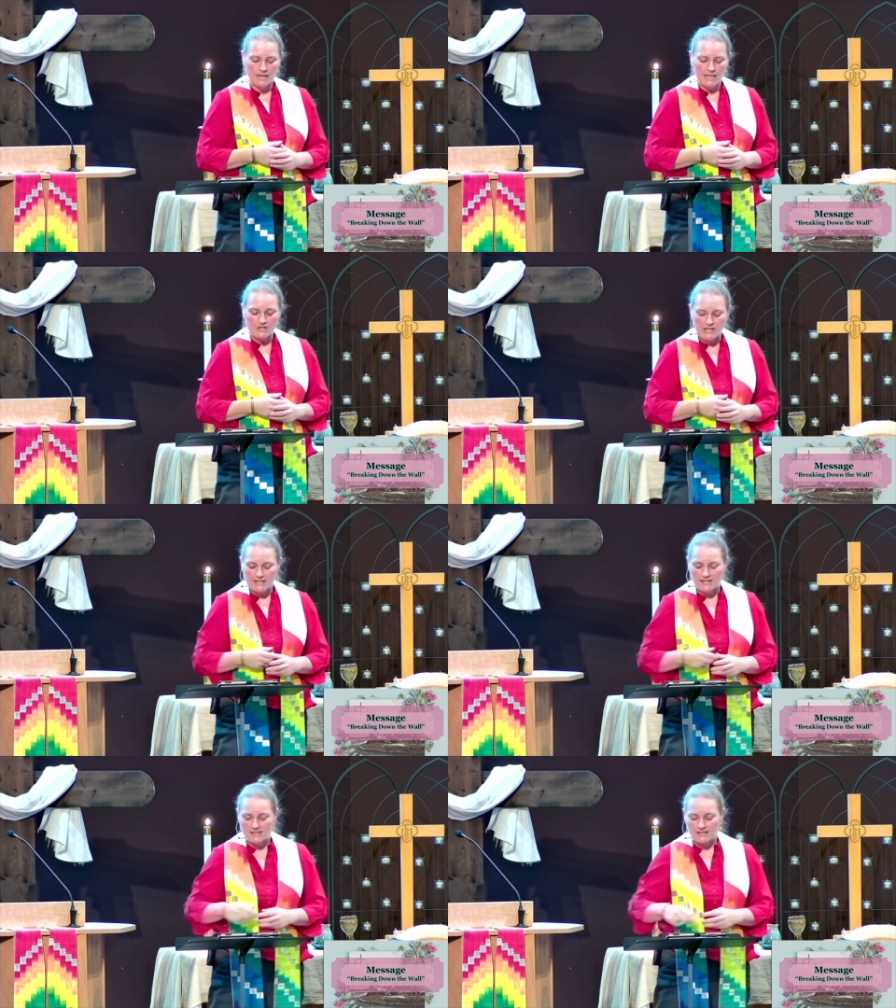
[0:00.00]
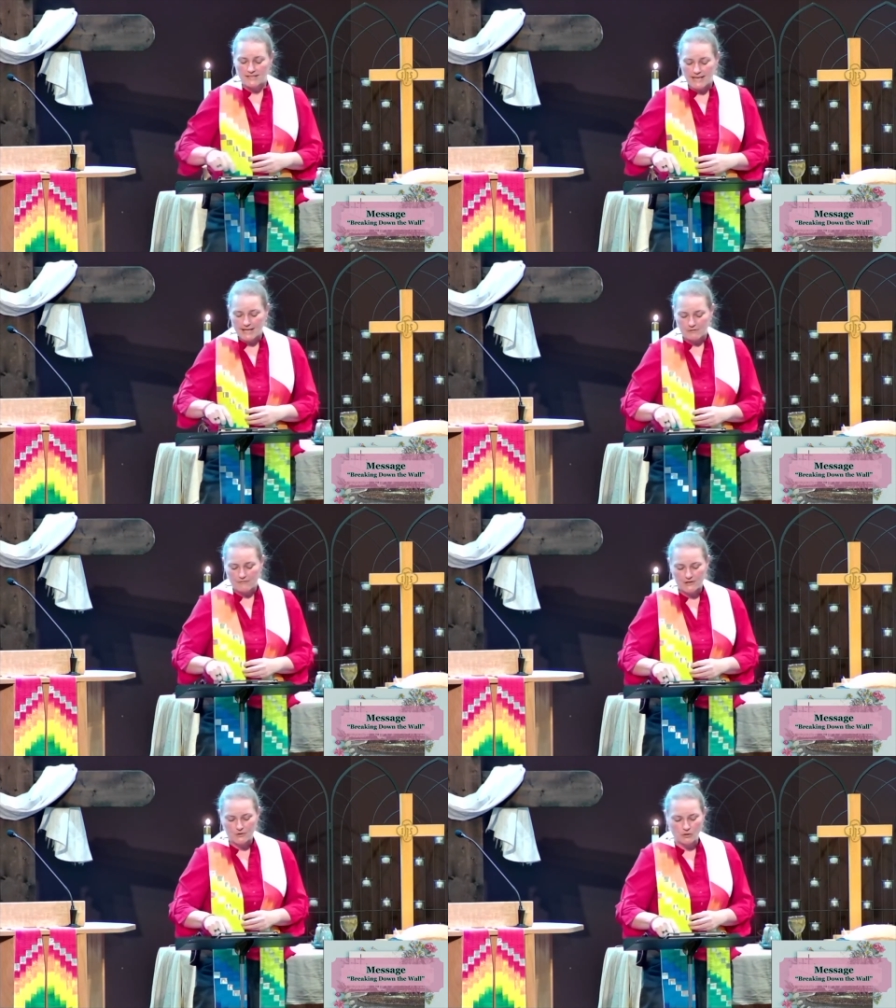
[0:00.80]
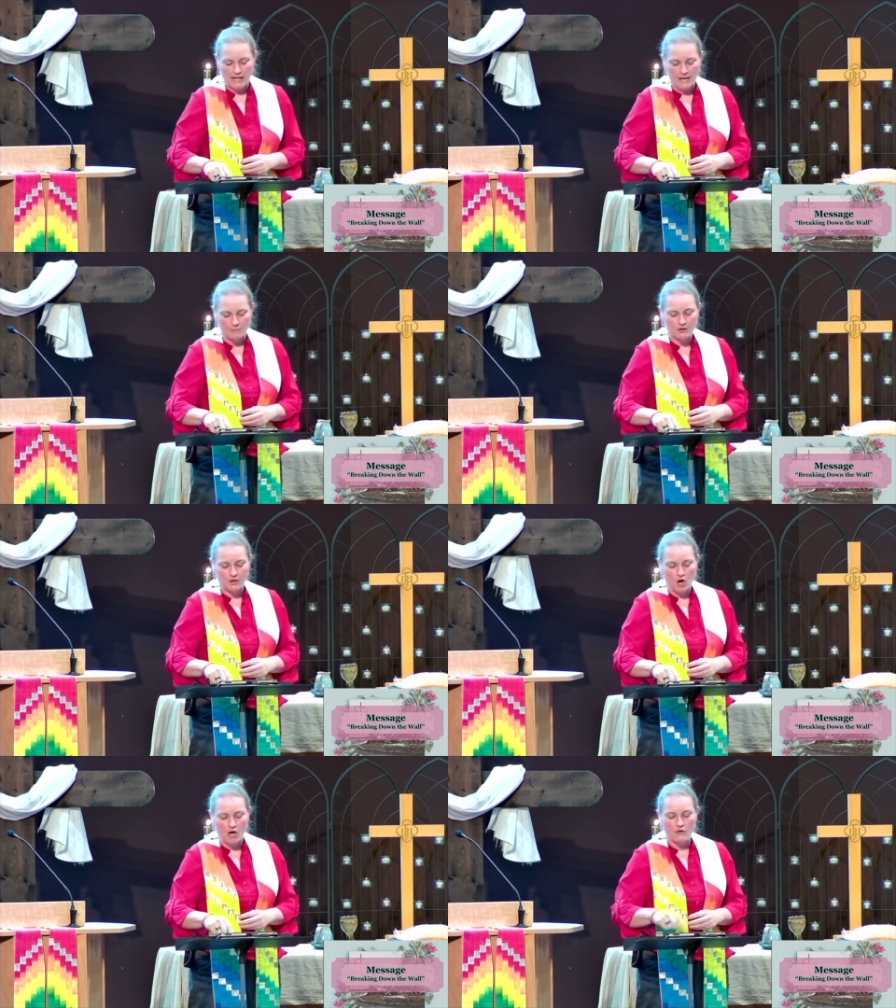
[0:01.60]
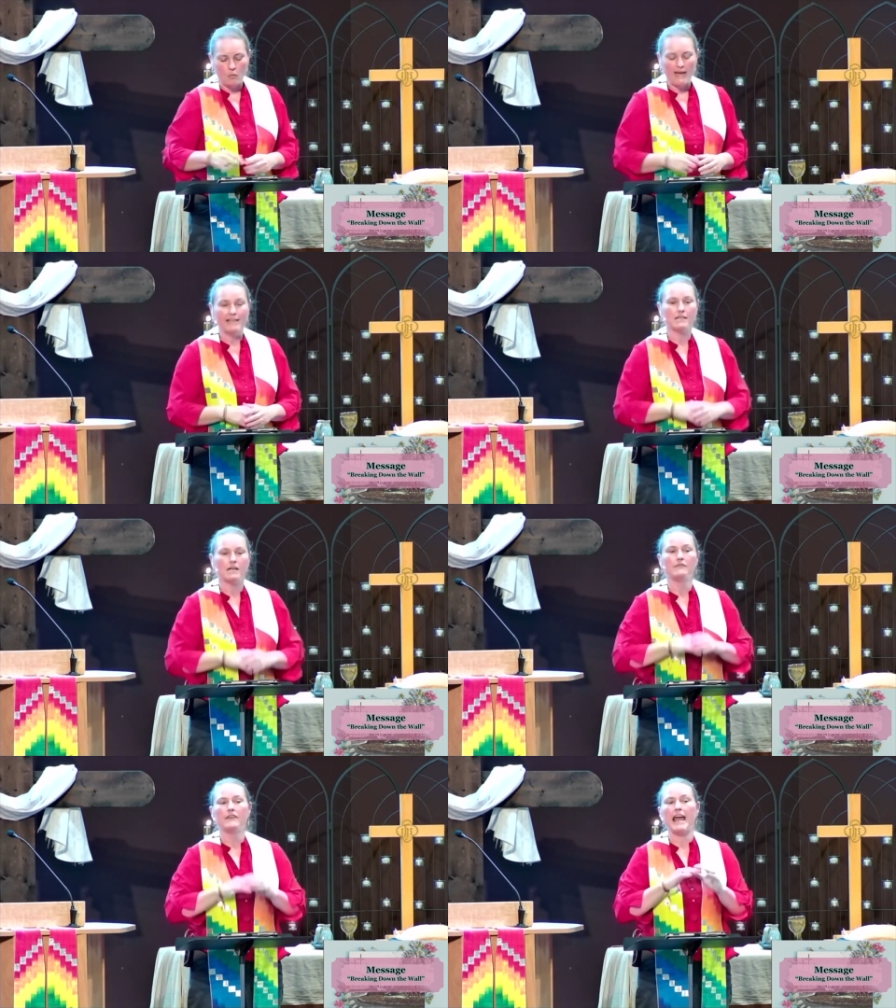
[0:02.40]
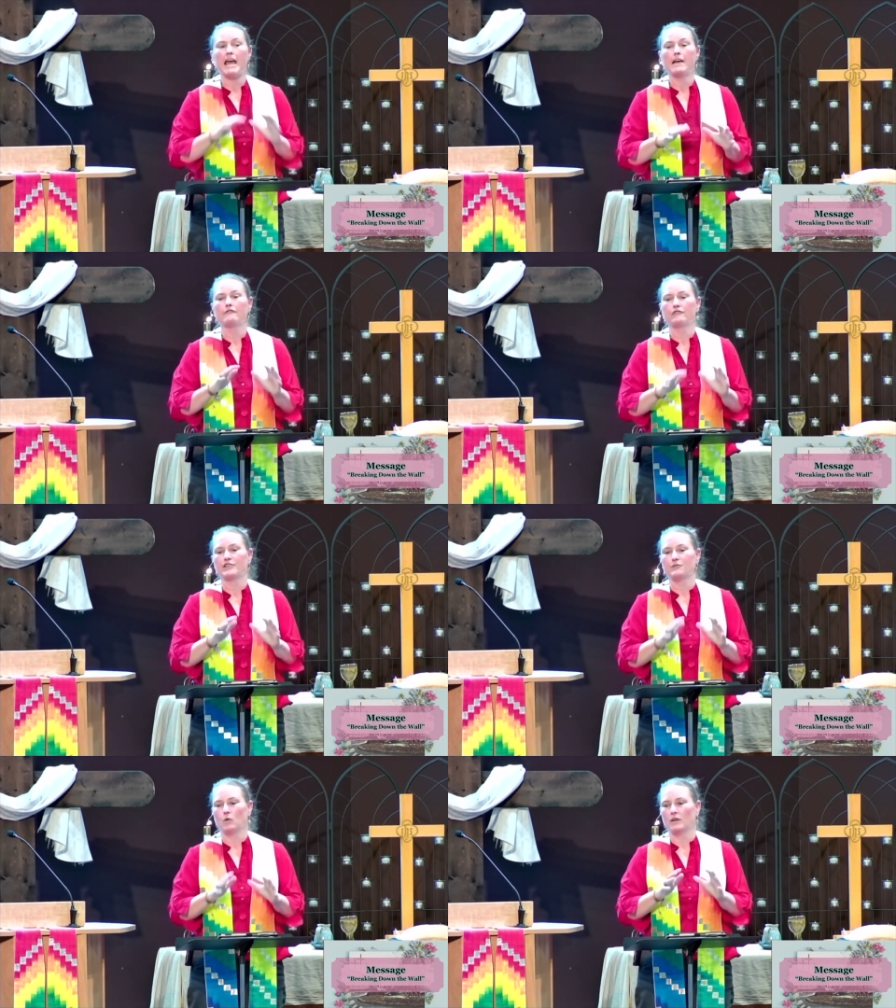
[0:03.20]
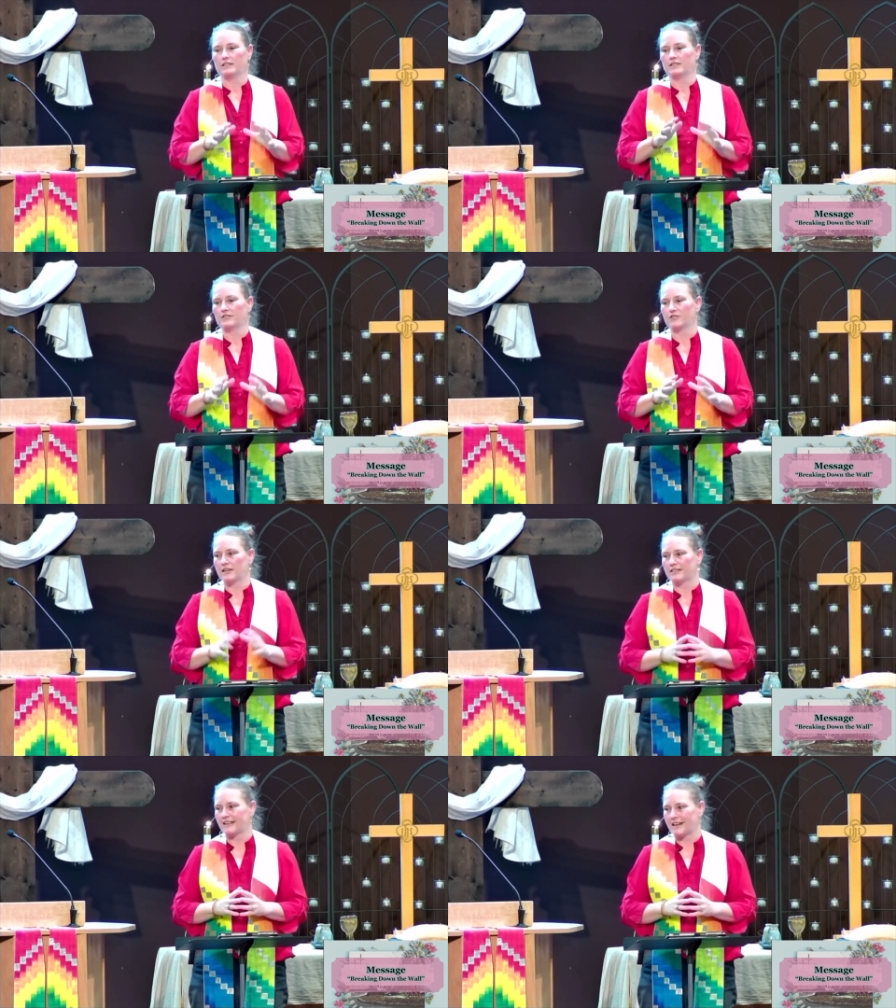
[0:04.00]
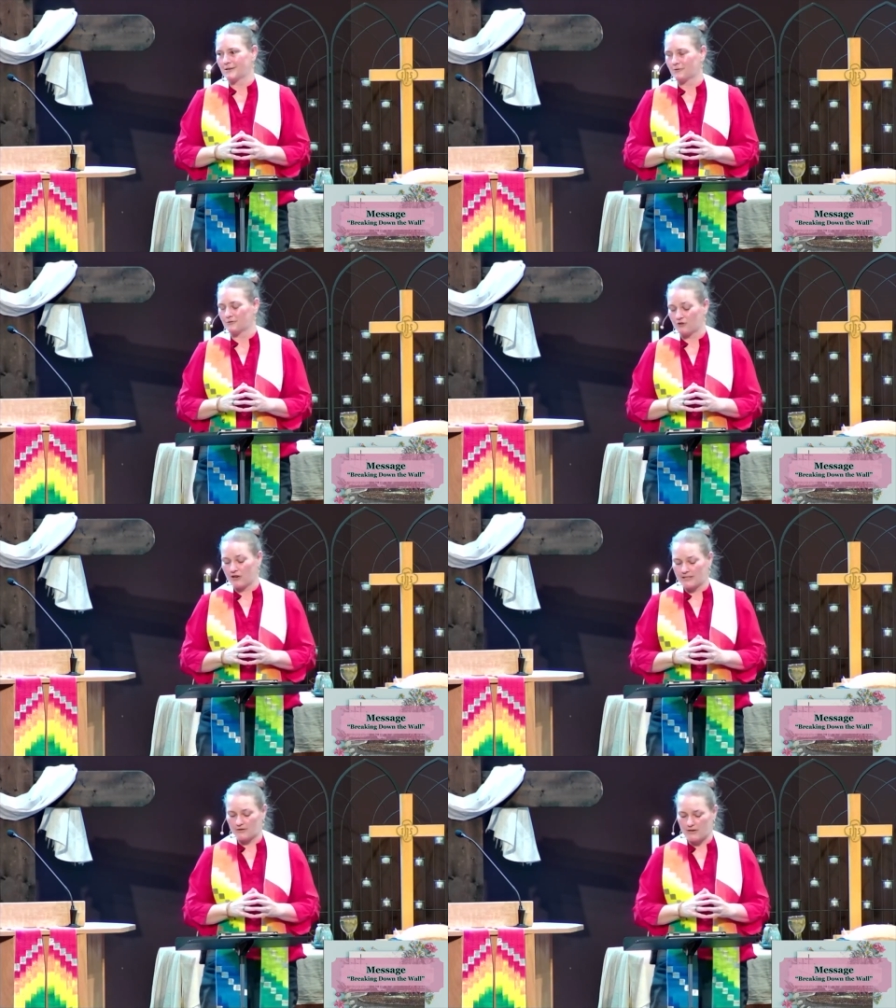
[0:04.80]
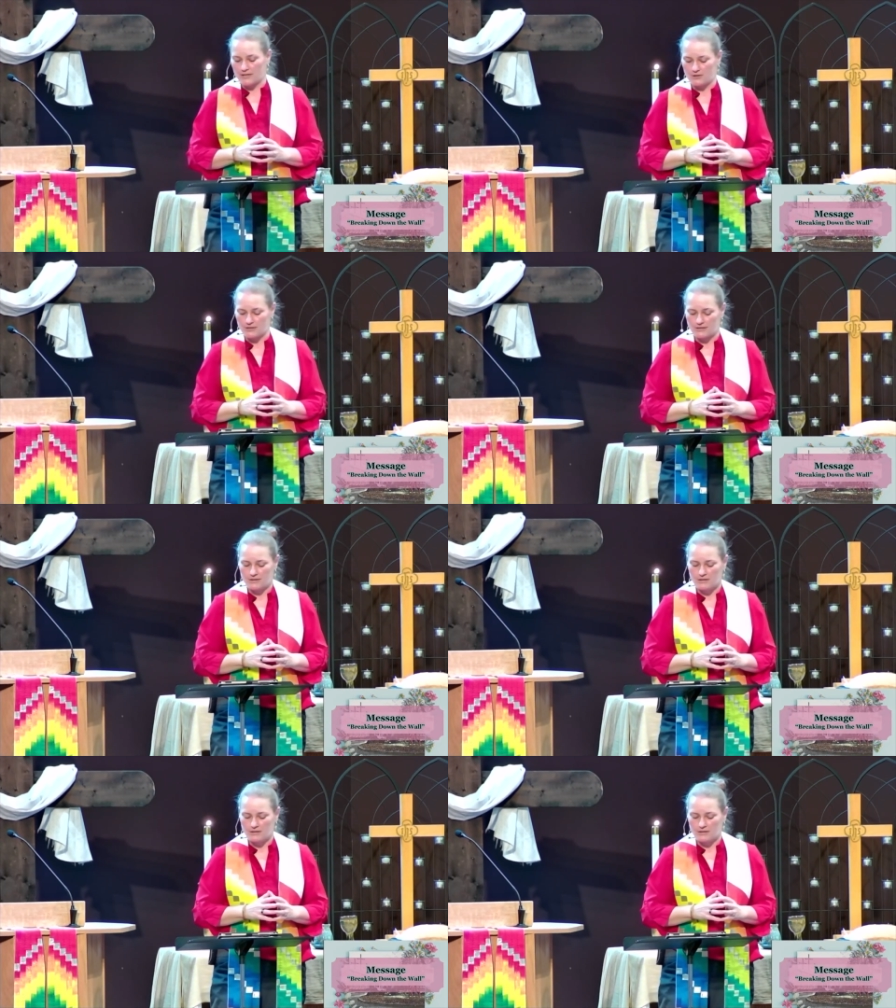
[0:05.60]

Jesus, the sacrificial lamb, took on the weight of everyone's transgressions,